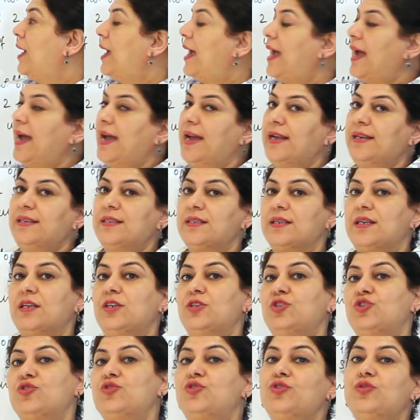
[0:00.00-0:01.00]
And
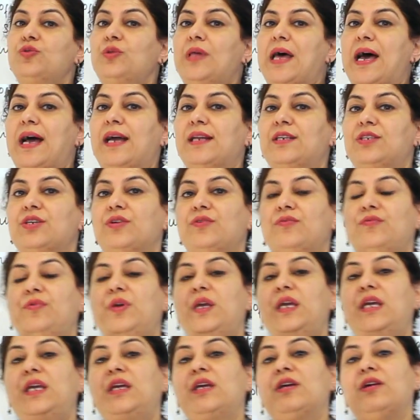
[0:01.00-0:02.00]
to do that,
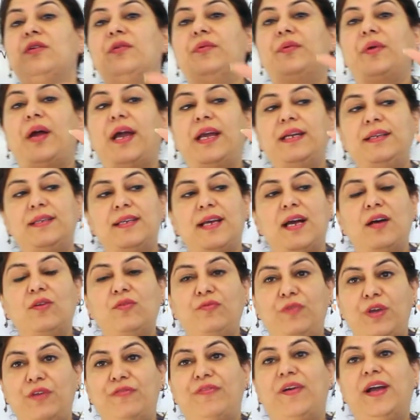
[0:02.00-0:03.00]
we find
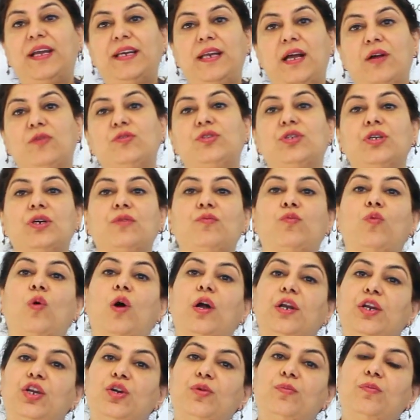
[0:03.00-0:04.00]
out the
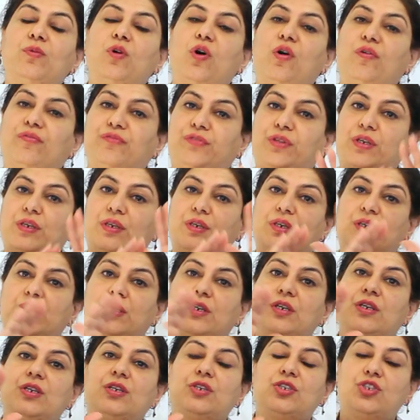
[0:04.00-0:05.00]
volume of
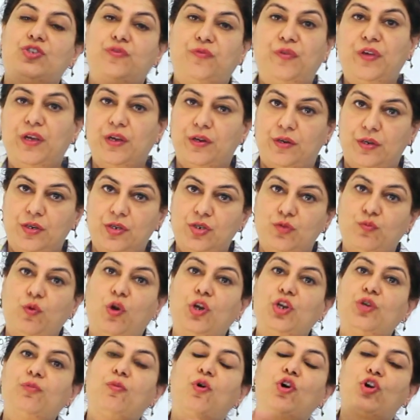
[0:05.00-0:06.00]
the spheres,
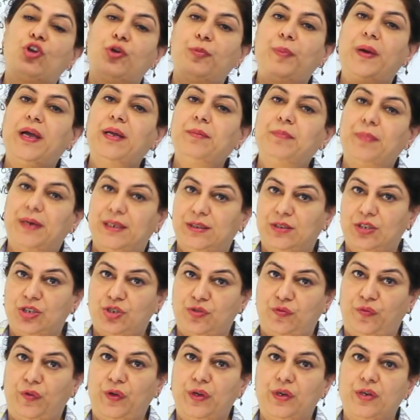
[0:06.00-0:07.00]
volume occupied by the
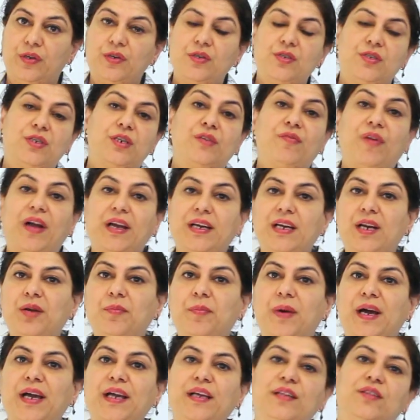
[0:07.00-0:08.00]
spheres, divided
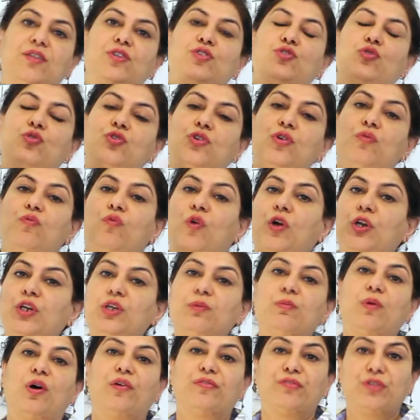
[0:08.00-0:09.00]
by the total
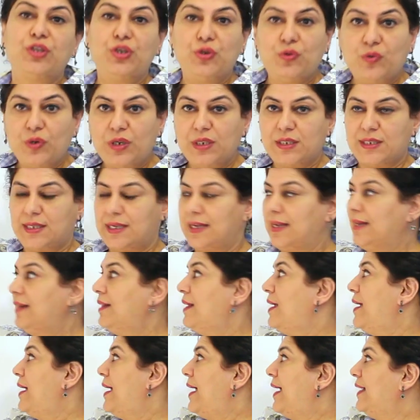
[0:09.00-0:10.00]
volume of the unit cell.
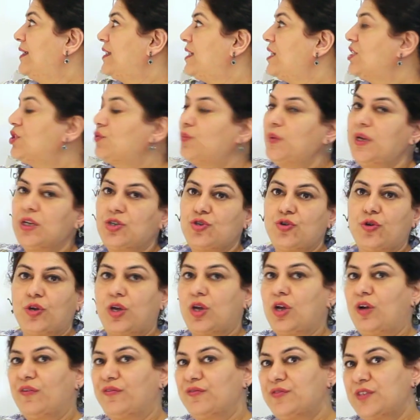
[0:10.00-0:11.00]
And since we are
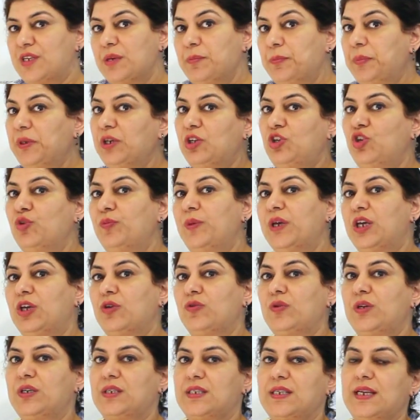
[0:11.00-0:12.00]
talking of simple cubic
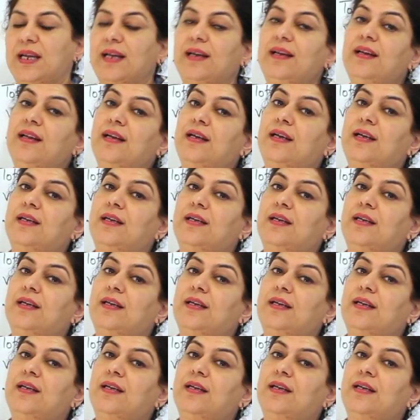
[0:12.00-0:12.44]
unit cell,